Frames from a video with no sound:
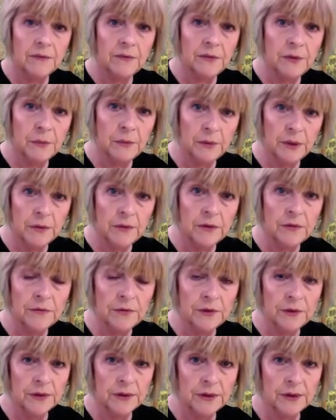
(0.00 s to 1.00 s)
if you know
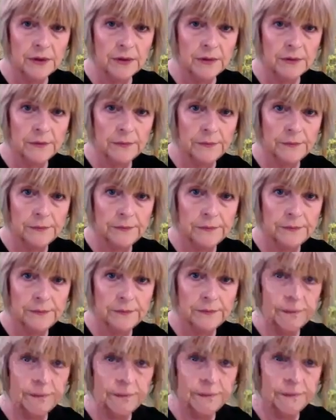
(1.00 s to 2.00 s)
a Virgo
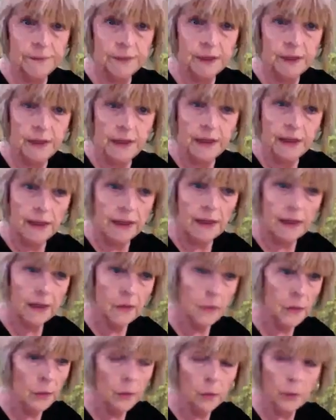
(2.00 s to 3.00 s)

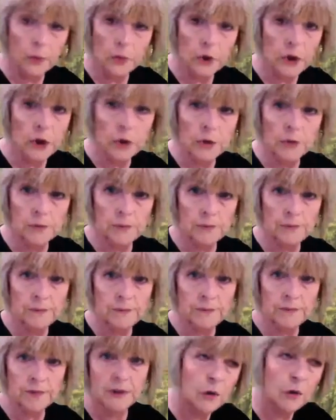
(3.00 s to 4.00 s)
or two,
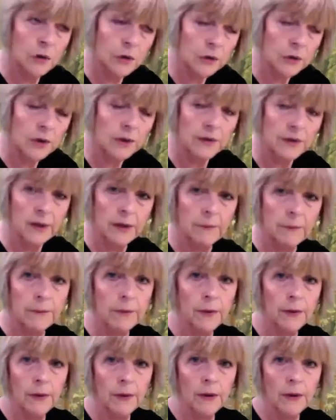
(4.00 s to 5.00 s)
look at them.
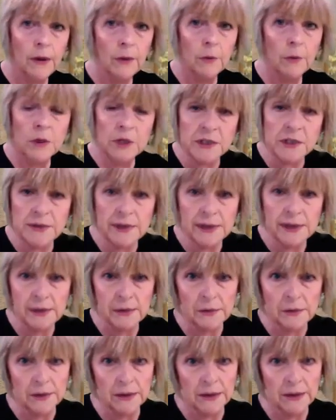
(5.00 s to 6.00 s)
What do they
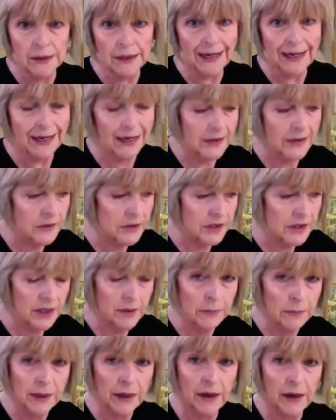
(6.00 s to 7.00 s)
look like? How do they
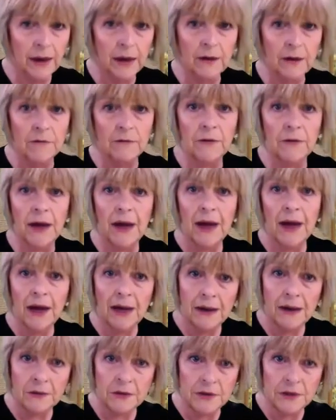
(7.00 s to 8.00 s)
behave?
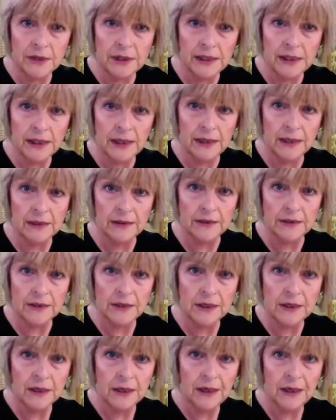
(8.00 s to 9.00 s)
How do they act?